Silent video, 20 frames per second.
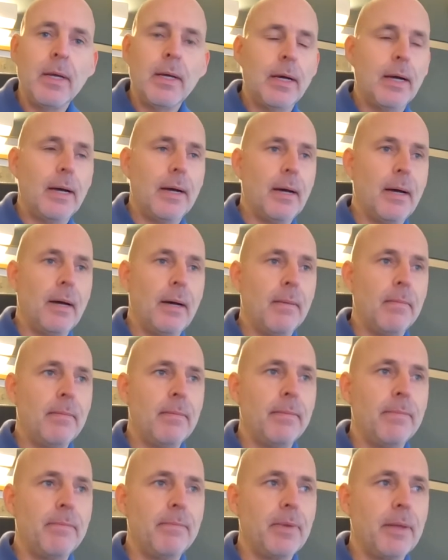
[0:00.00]

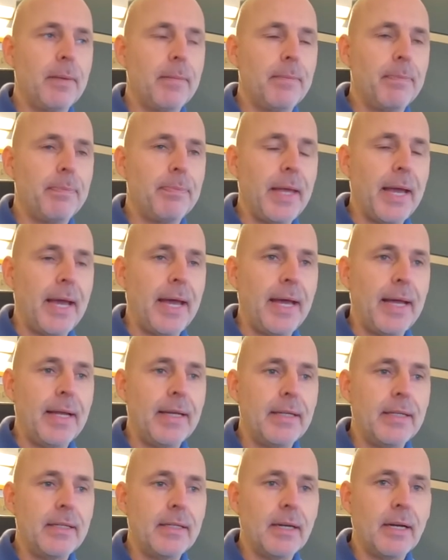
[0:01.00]
He's
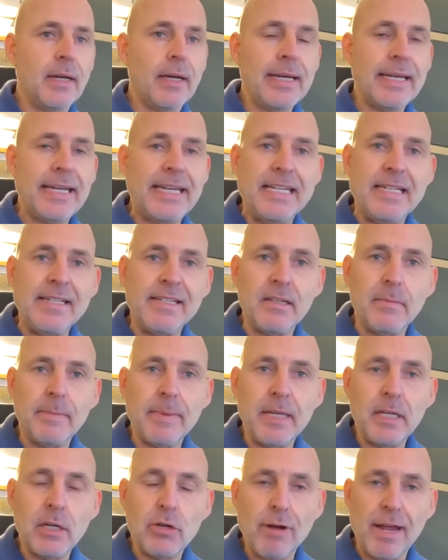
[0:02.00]
going to
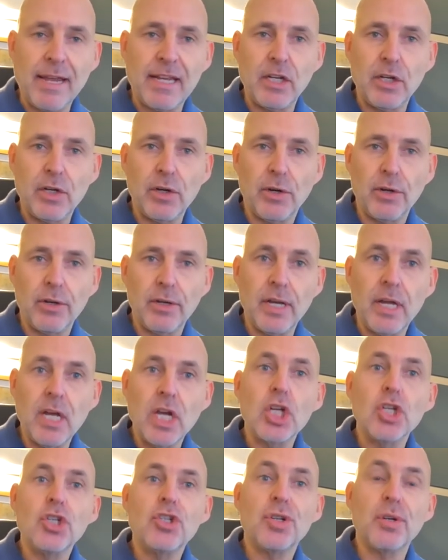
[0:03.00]
be cracking on
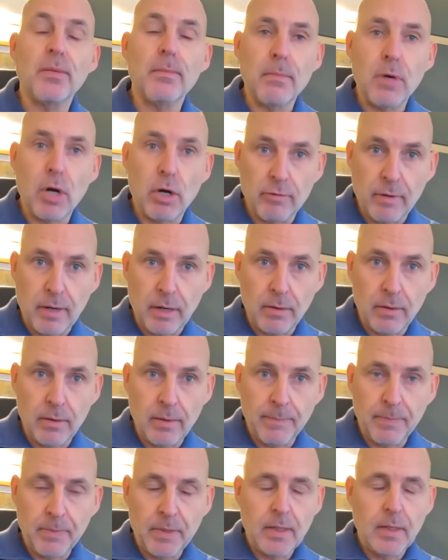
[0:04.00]
tomorrow.
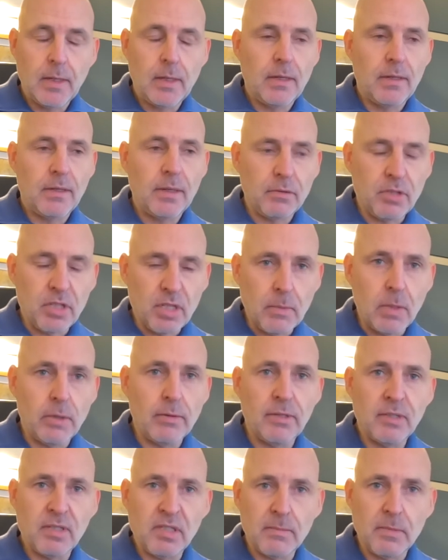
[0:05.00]
So
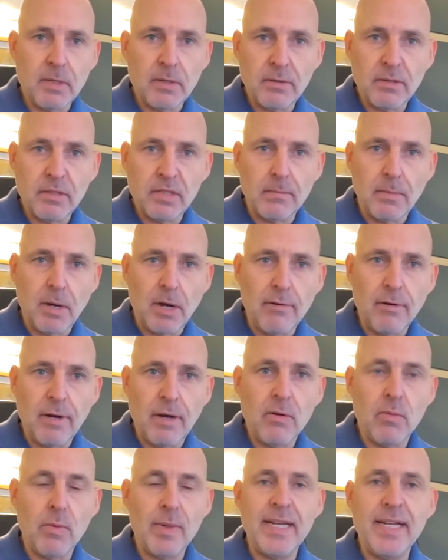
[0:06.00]

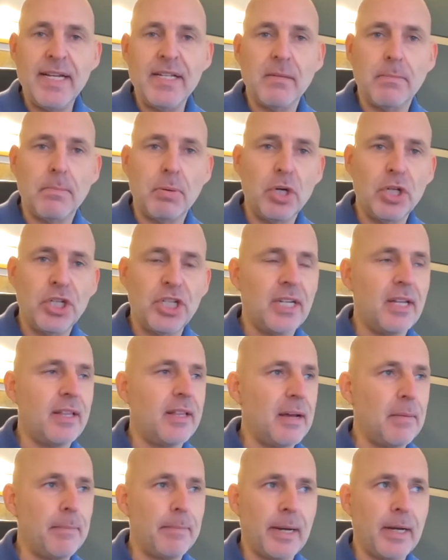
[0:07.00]
tomorrow, we need to push it,
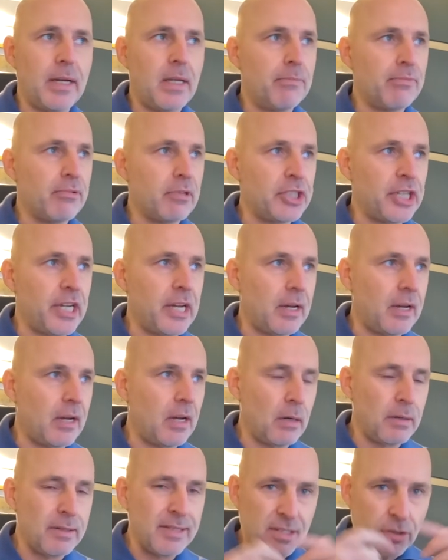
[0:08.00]
that bloody project
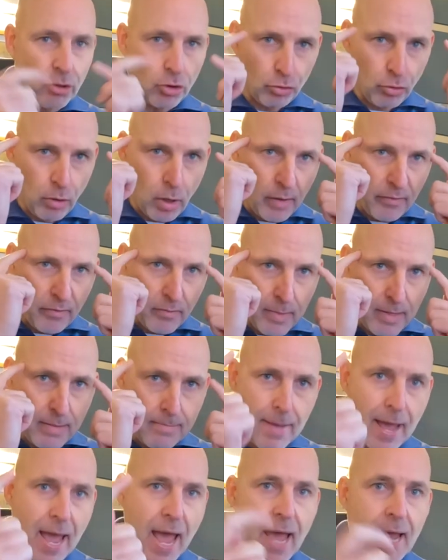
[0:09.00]
hard, because it's driving me
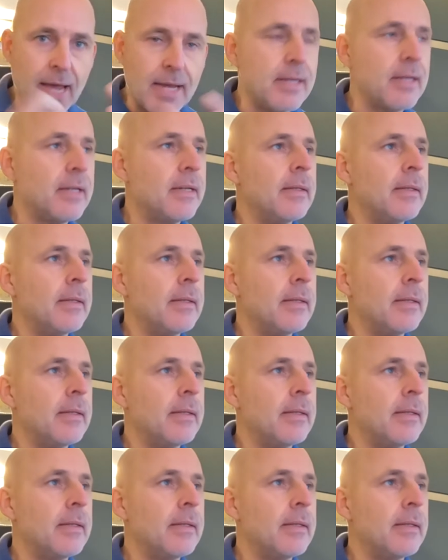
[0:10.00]
mad.